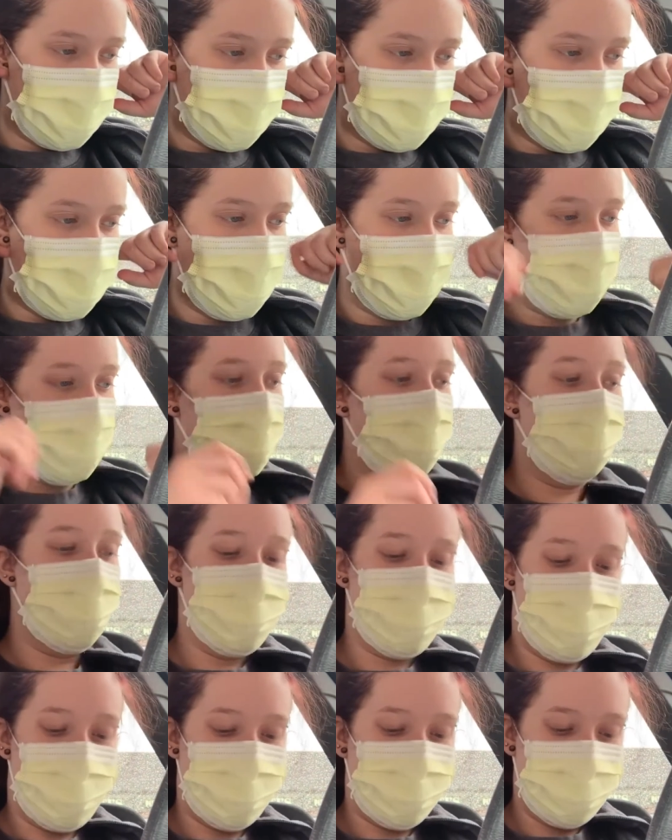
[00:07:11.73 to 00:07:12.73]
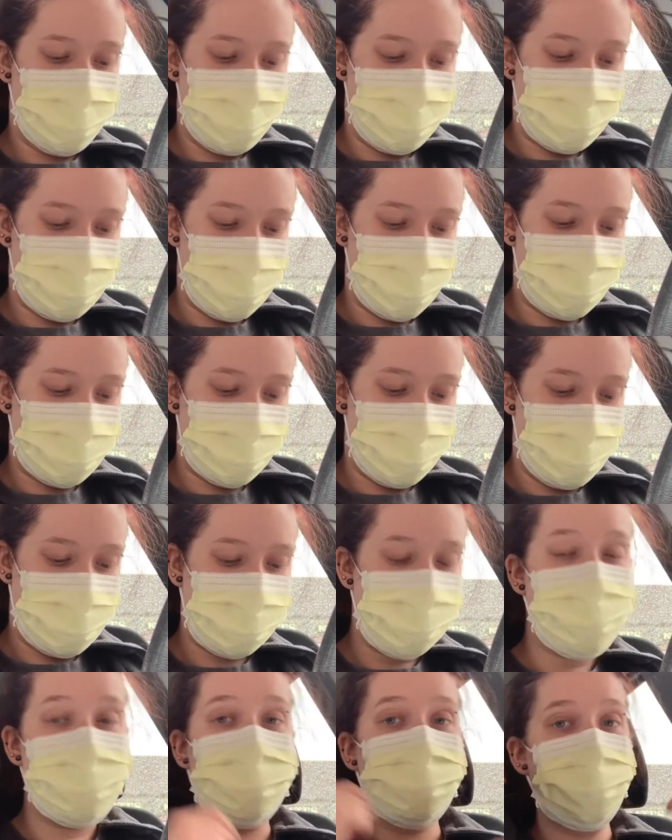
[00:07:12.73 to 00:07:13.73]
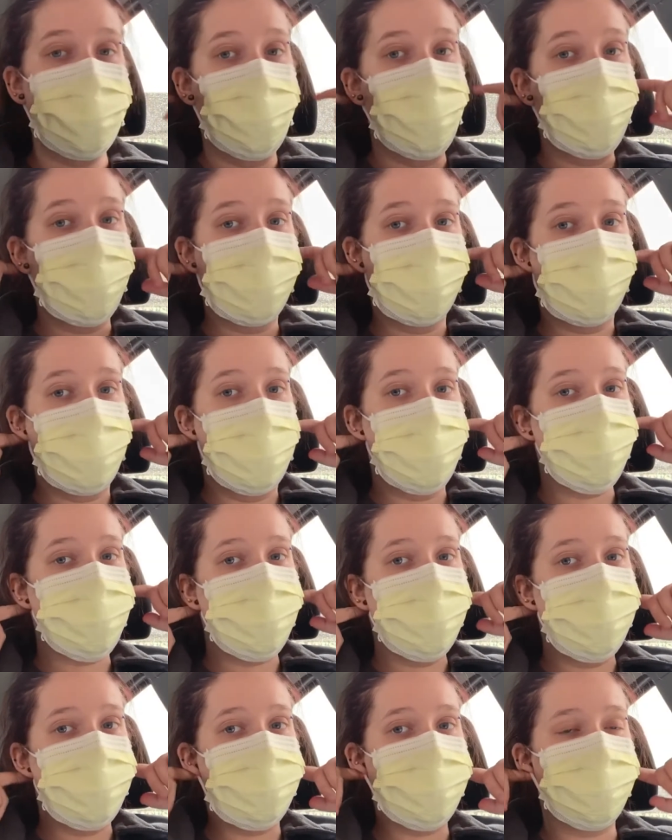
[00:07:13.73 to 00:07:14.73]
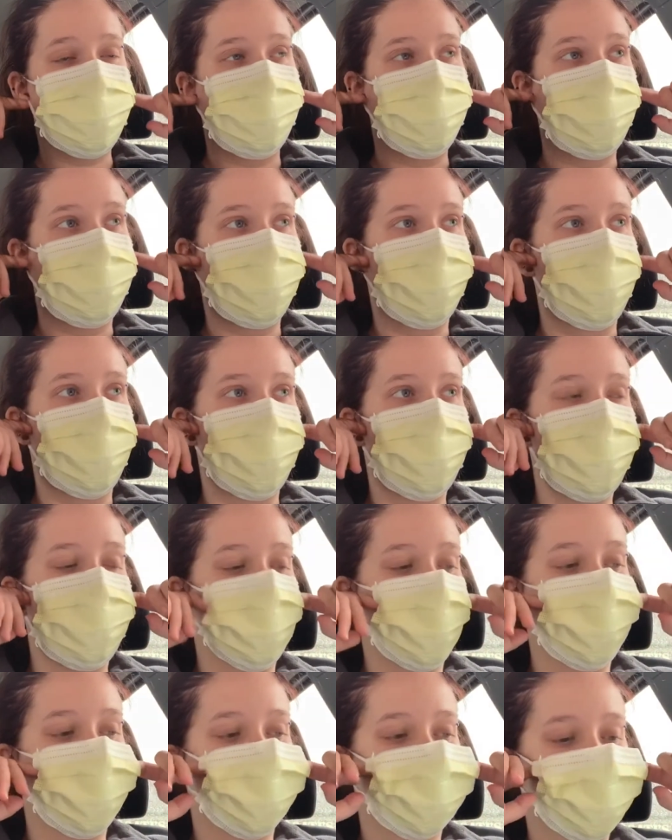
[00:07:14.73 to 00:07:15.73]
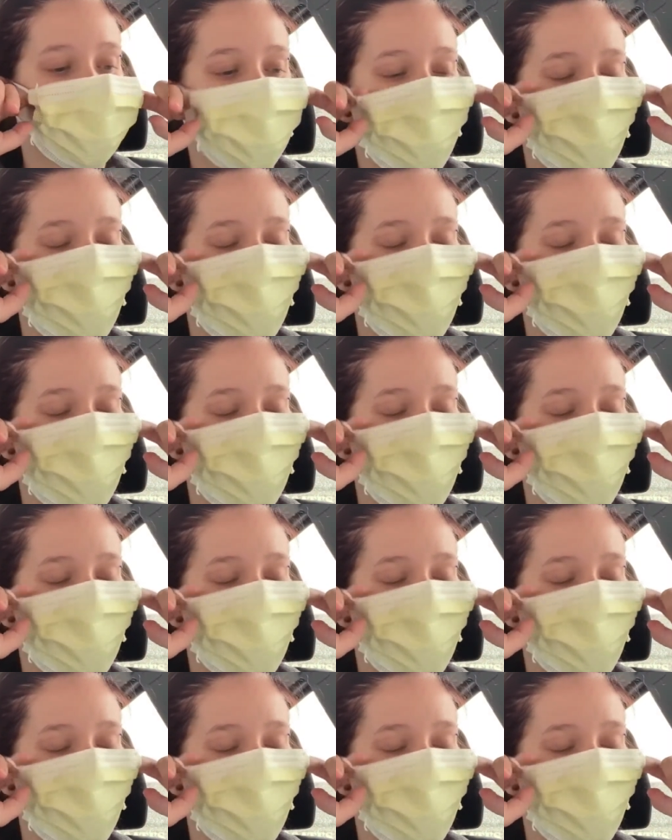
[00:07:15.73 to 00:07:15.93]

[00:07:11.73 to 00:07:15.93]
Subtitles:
care. It only took less than an hour. Actually, it took only like 35